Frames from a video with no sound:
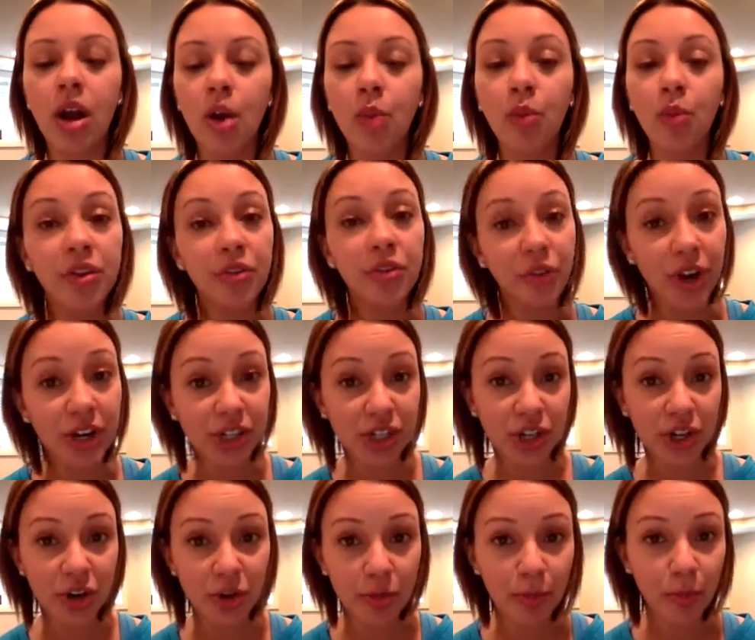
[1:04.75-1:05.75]

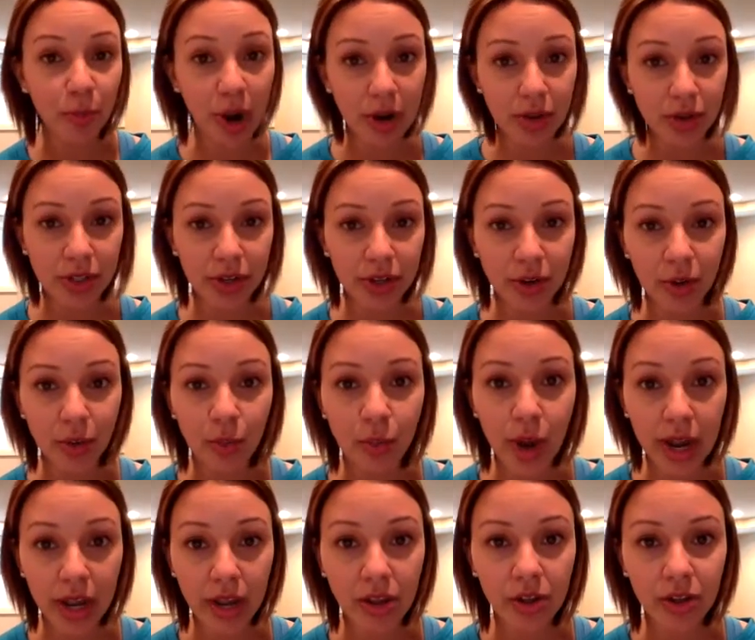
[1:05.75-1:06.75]
refreshing your browser
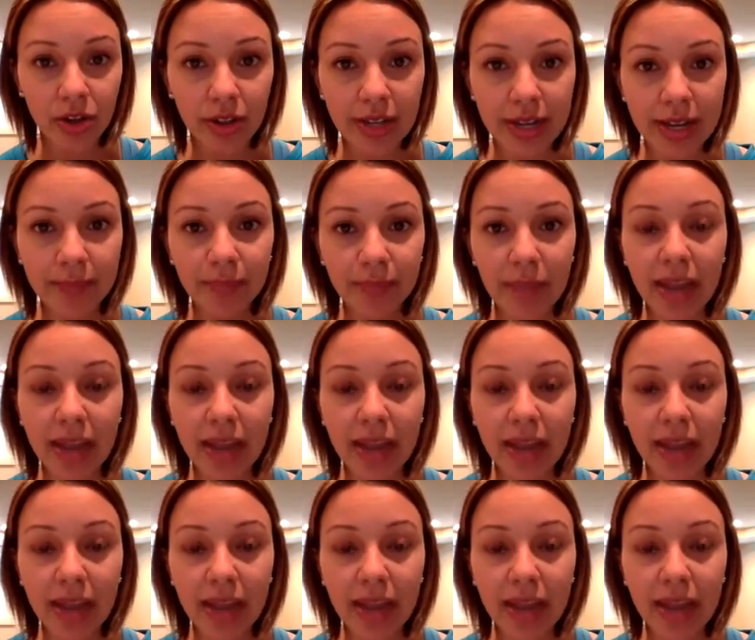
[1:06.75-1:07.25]
regularly.